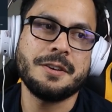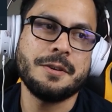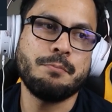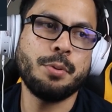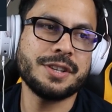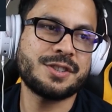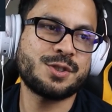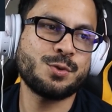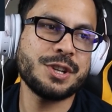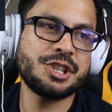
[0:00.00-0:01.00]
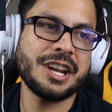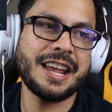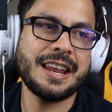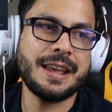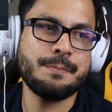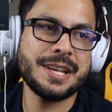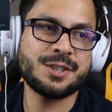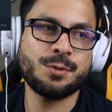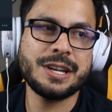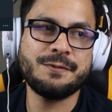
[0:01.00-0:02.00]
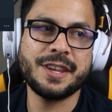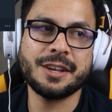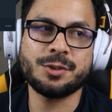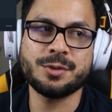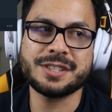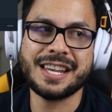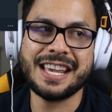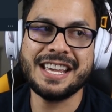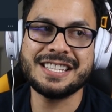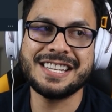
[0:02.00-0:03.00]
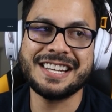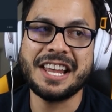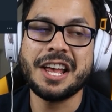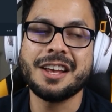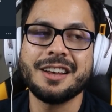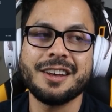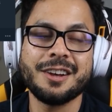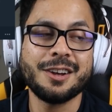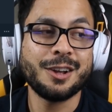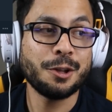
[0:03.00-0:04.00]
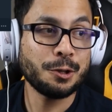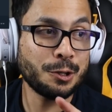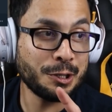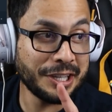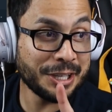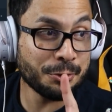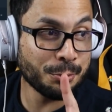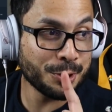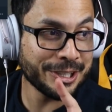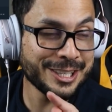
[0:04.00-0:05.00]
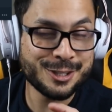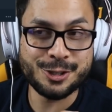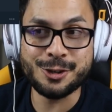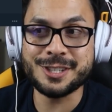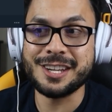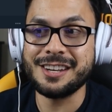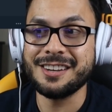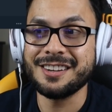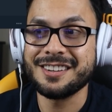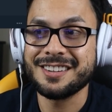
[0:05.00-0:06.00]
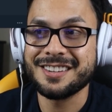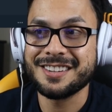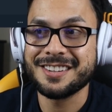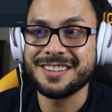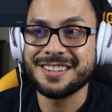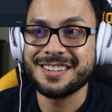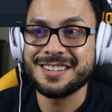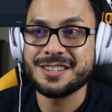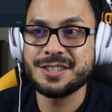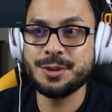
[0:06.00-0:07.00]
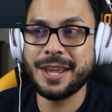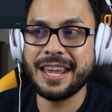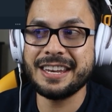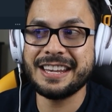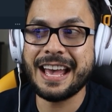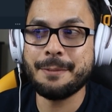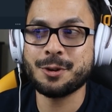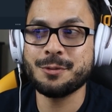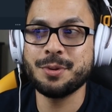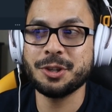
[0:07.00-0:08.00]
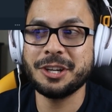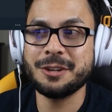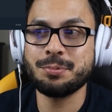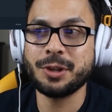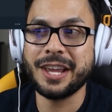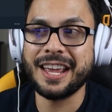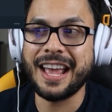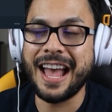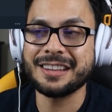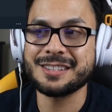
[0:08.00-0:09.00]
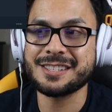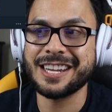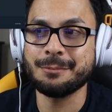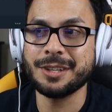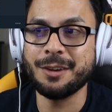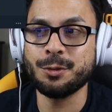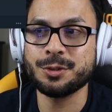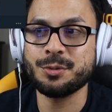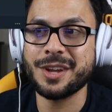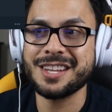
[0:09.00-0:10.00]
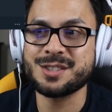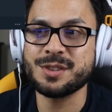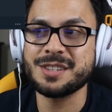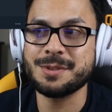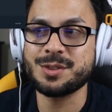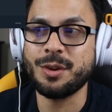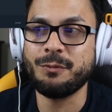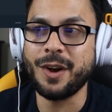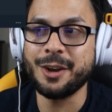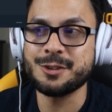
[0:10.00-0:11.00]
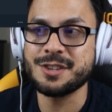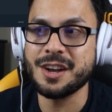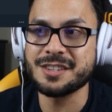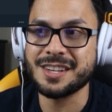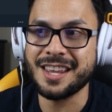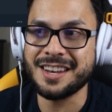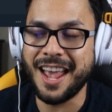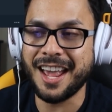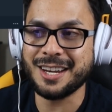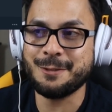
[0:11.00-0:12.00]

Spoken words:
But switching it between vehicles isn't literally certain to handicap your ability to play at the same level the way that switching between fighters does in any